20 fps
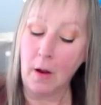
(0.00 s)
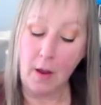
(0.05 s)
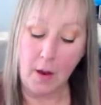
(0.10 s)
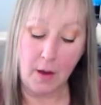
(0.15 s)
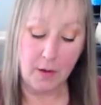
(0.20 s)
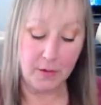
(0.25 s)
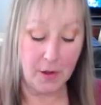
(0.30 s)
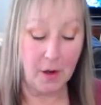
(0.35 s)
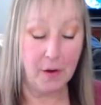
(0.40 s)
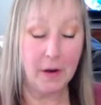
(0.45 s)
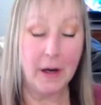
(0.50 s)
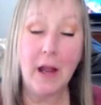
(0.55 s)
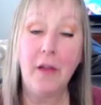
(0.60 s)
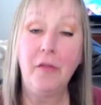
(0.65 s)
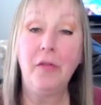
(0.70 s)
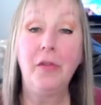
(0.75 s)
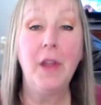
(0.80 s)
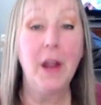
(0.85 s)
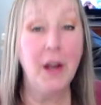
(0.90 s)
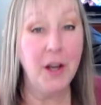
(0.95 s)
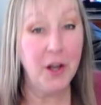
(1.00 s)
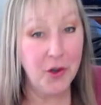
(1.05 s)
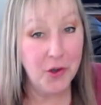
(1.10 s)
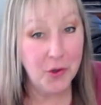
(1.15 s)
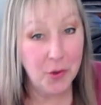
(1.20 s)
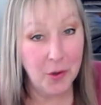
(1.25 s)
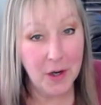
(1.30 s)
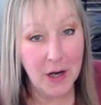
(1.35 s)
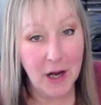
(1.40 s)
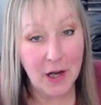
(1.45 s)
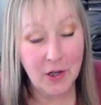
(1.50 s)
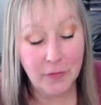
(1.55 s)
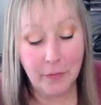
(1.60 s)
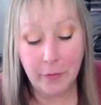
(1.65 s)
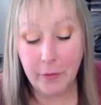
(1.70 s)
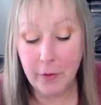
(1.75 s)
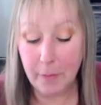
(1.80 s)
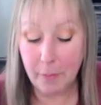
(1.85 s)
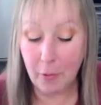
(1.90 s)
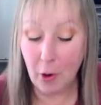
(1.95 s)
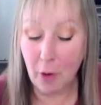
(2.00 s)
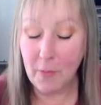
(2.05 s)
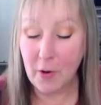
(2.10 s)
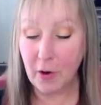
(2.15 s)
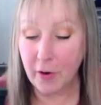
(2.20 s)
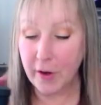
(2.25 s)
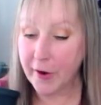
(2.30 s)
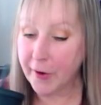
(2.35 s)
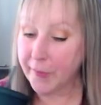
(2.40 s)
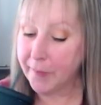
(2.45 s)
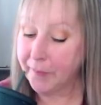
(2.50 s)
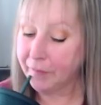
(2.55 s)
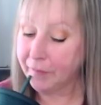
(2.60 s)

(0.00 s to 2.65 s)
So again, thank you DoorDash for the promo code.